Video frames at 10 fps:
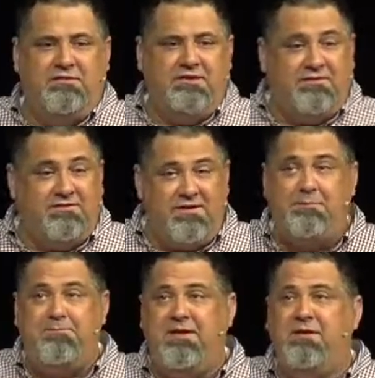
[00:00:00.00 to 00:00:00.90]
It's
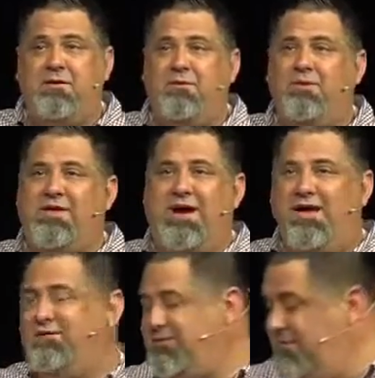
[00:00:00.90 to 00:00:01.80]
accepting what
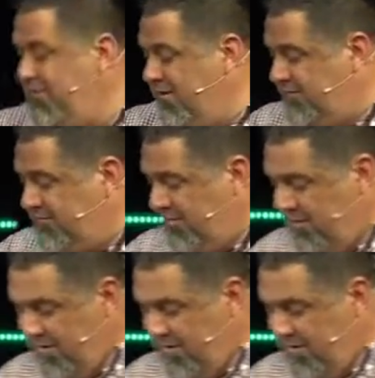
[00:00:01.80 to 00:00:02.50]
God has given us.